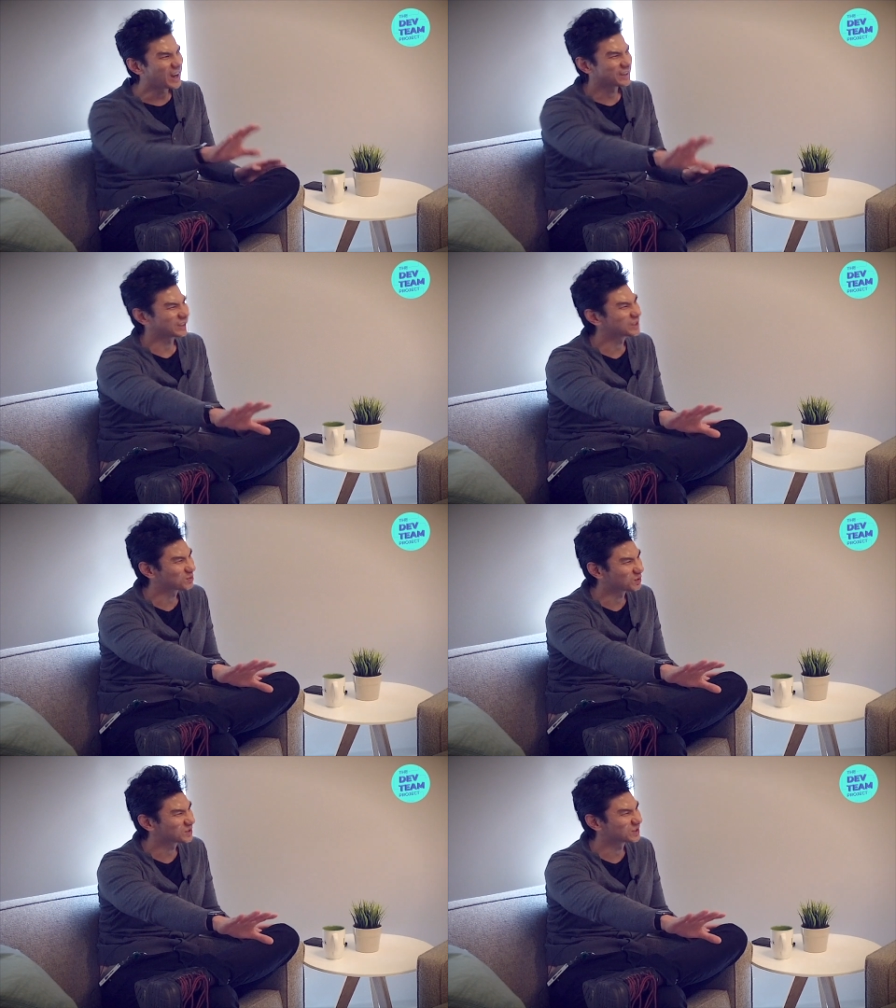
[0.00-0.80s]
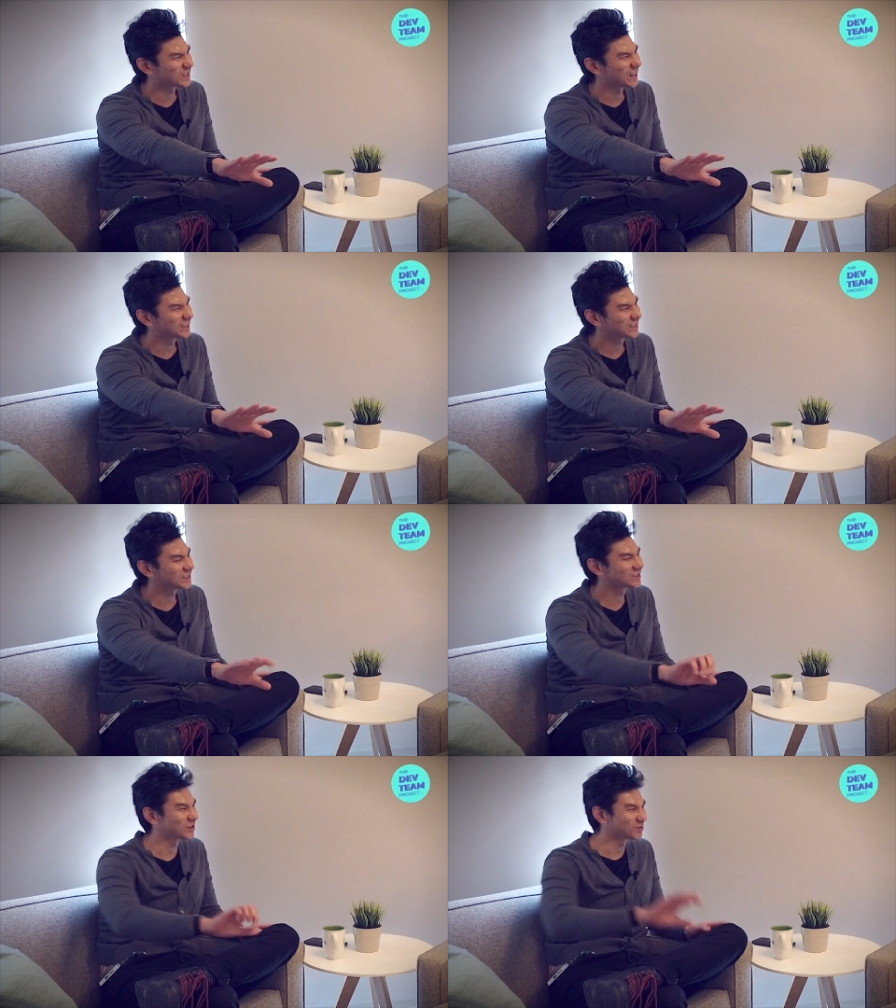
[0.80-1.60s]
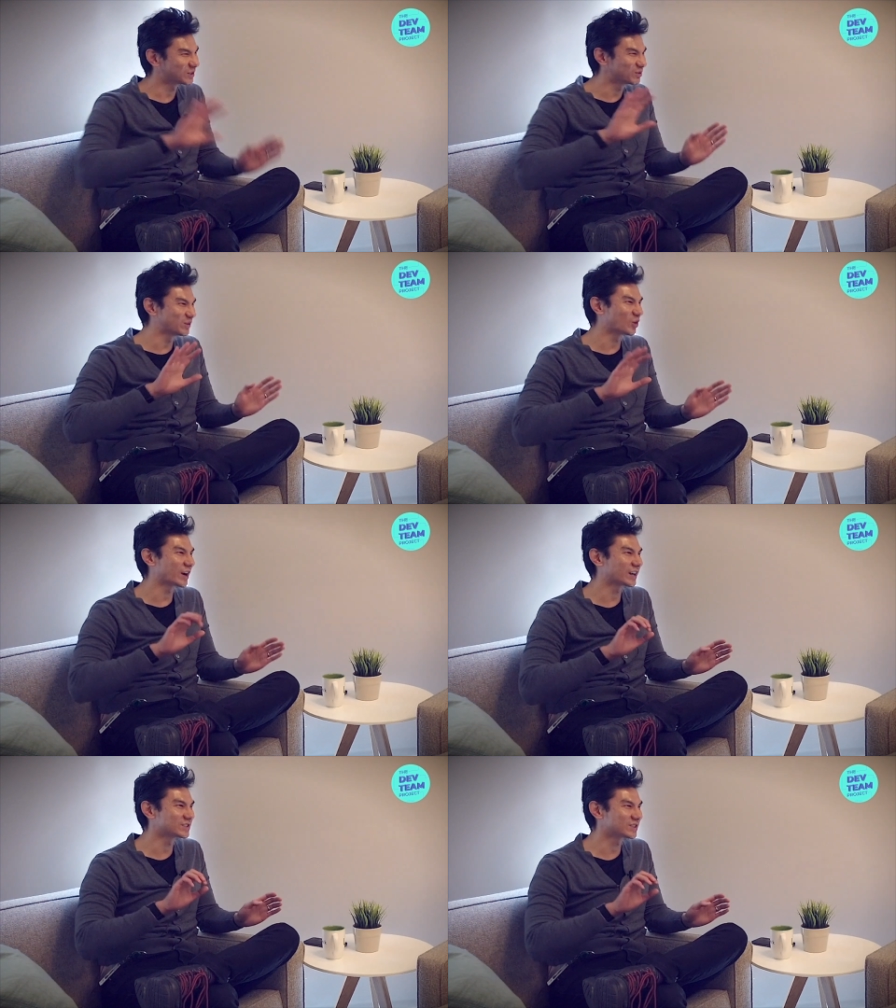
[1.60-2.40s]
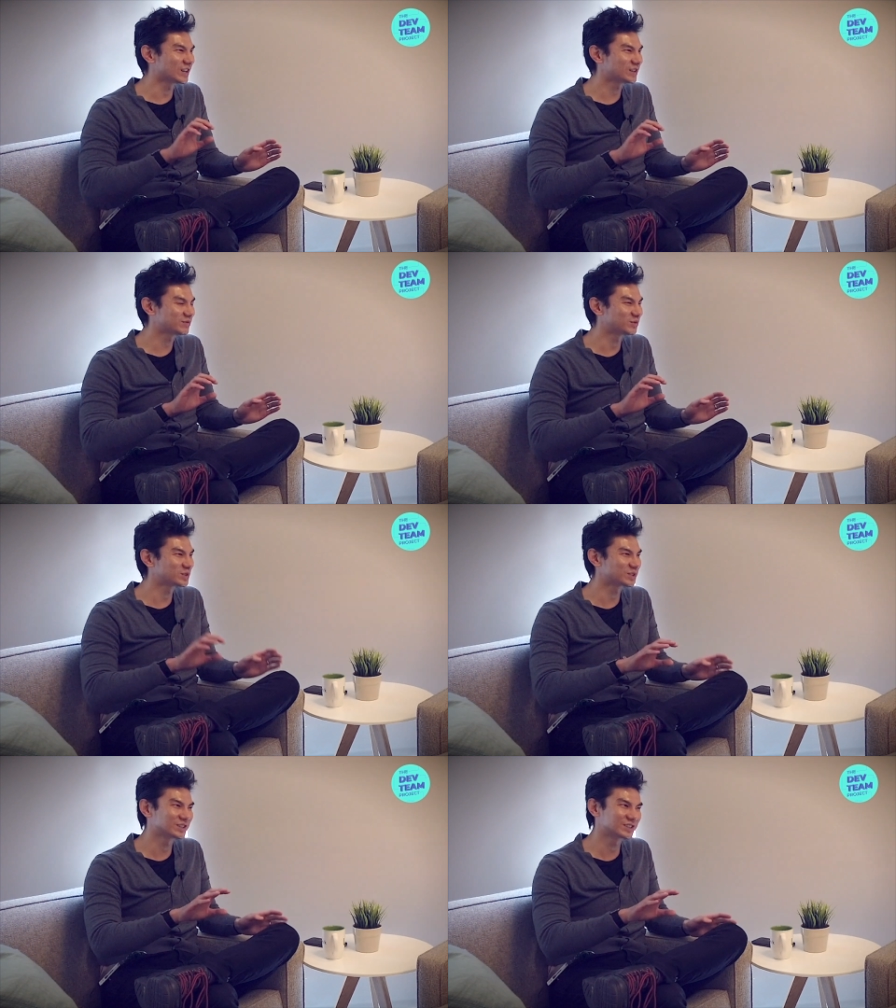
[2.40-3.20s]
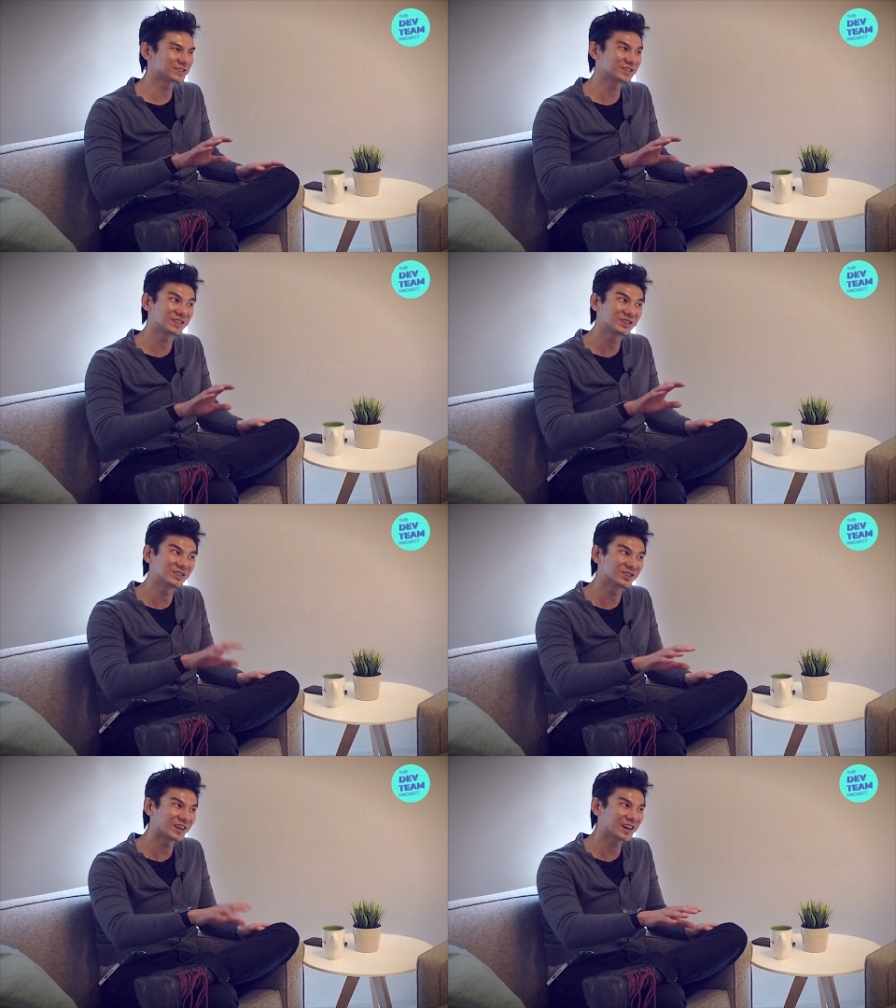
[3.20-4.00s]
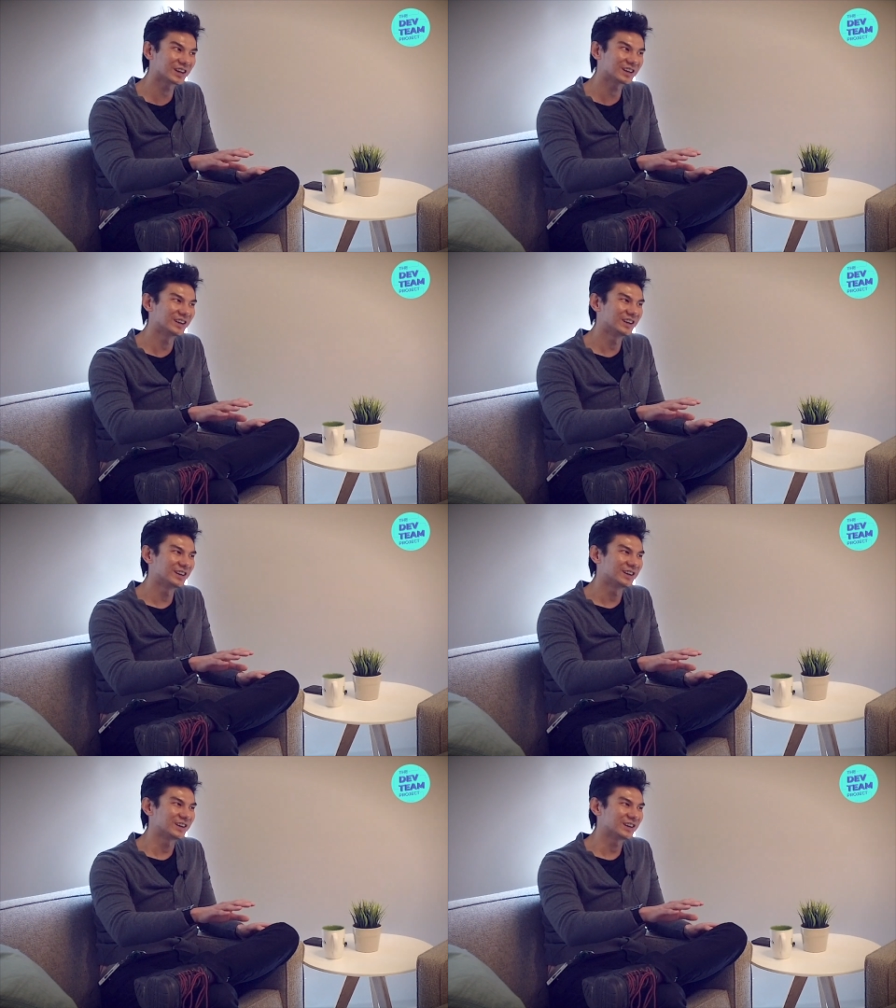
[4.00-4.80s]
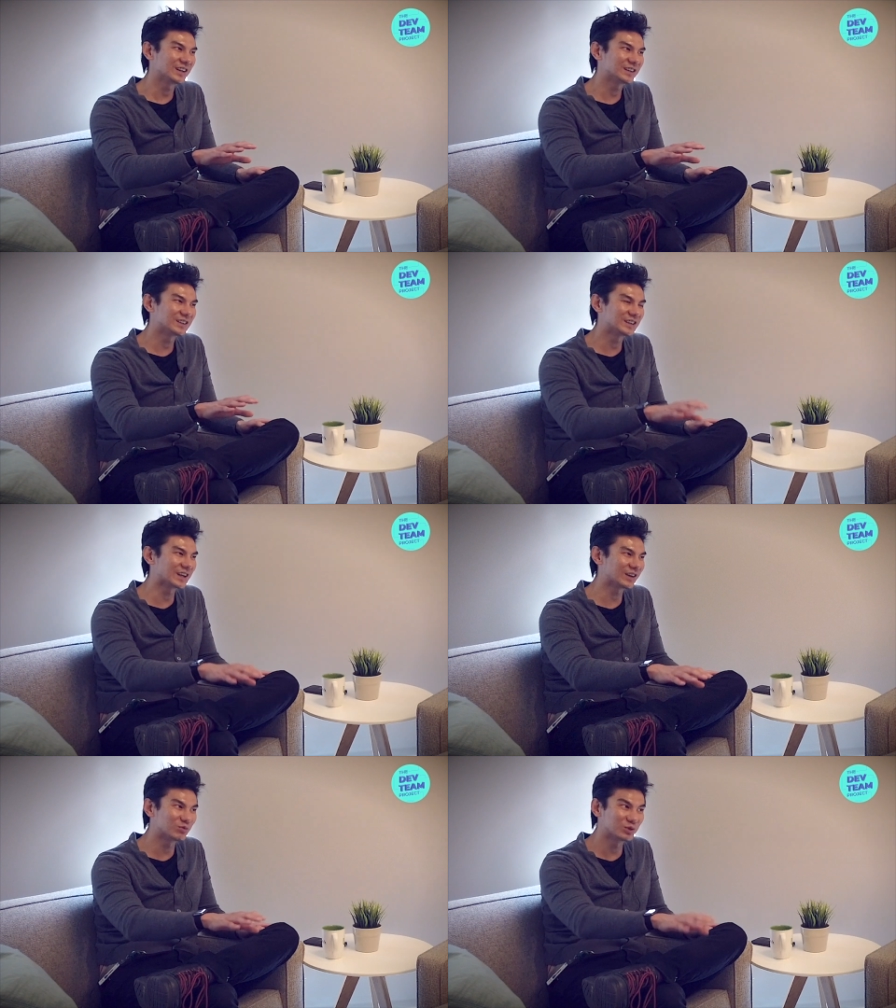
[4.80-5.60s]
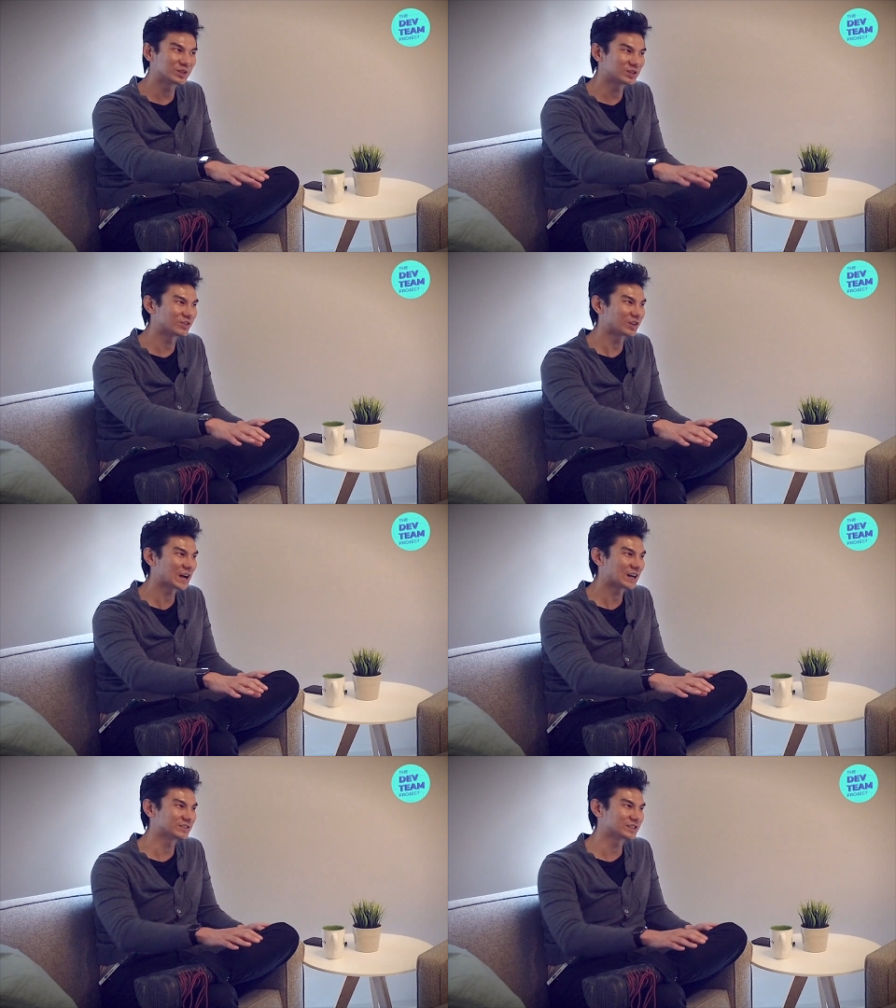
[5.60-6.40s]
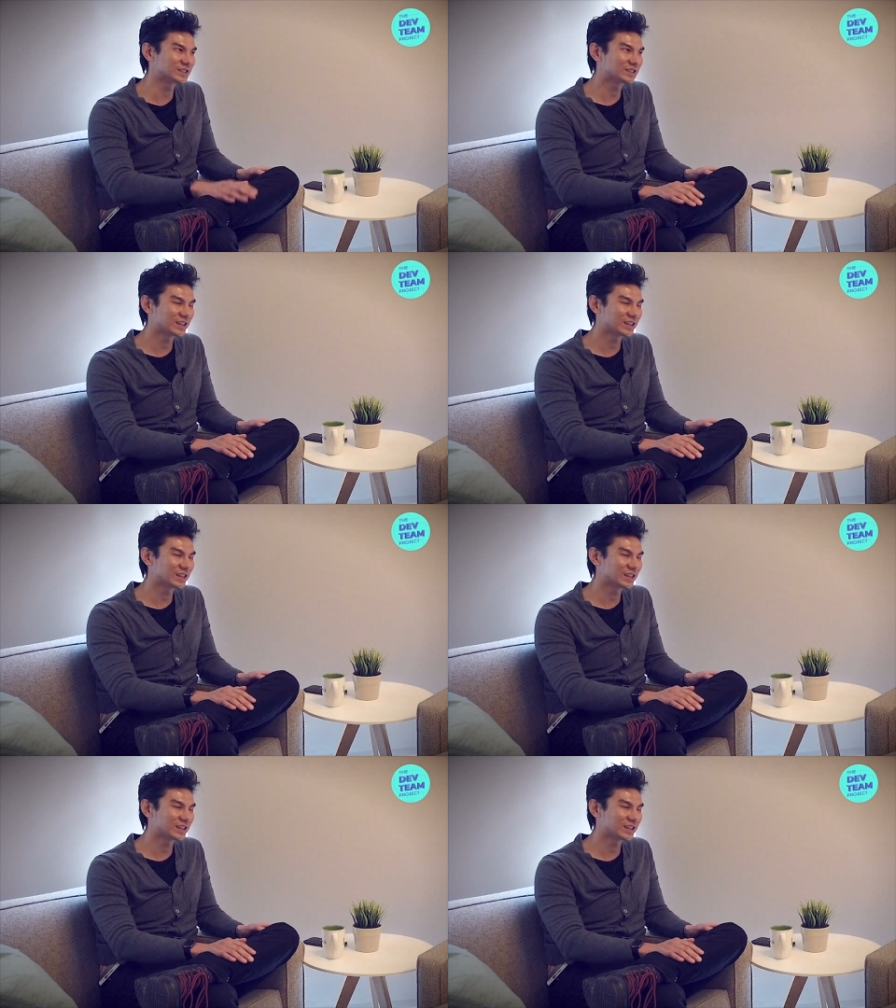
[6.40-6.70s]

I think this person's got it, so I'm going to be more hands off, versus they really don't have it.